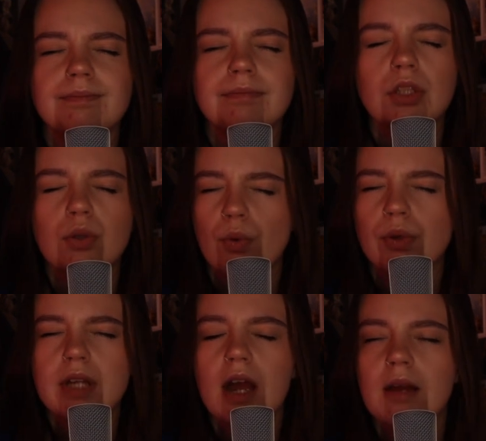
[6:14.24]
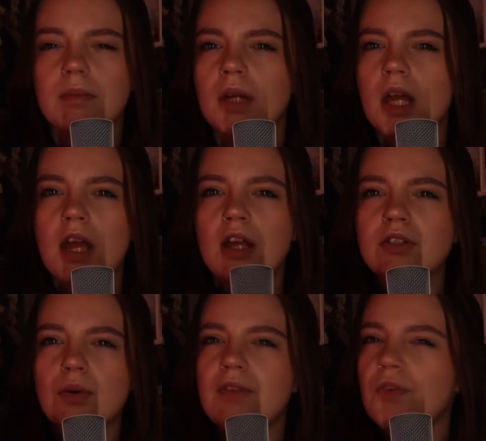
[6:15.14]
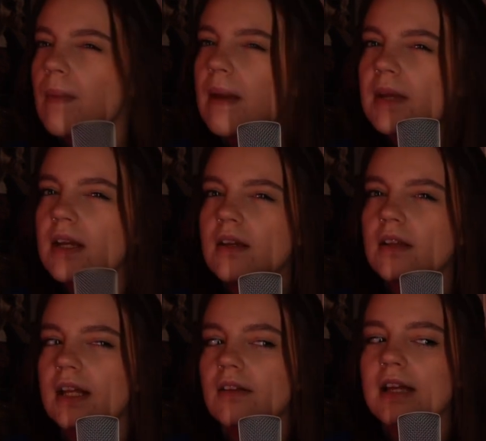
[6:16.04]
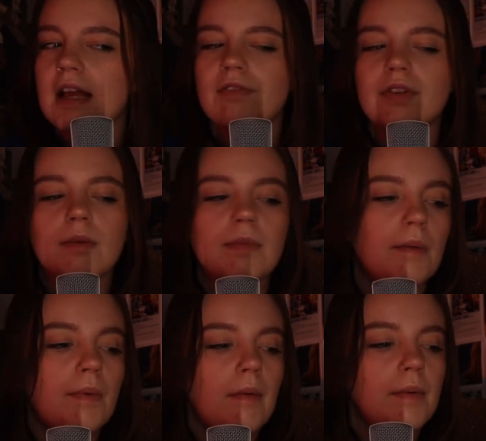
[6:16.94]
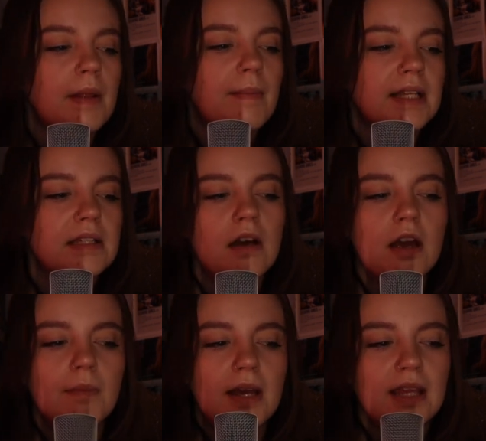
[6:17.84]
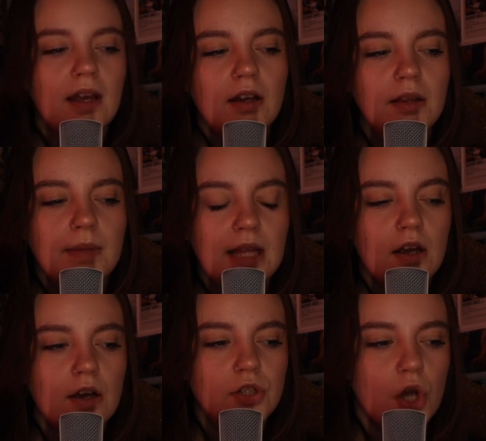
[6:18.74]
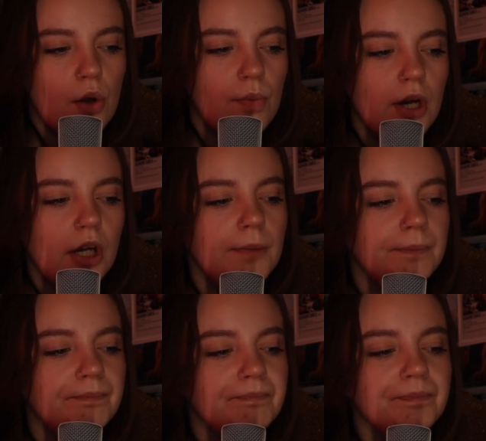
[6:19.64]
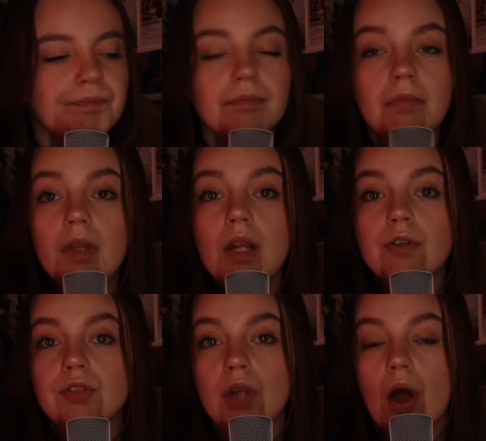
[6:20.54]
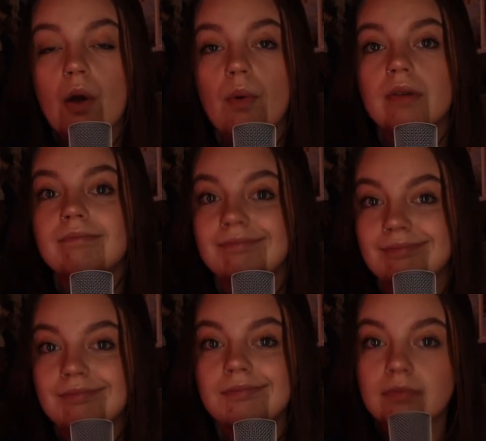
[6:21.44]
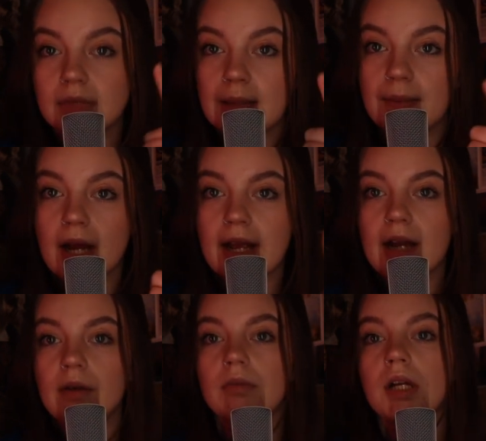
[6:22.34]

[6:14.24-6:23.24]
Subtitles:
school time. So if you're maybe like looking out for them, that would probably be the best time. I think I got them in like October. So keep an eye out.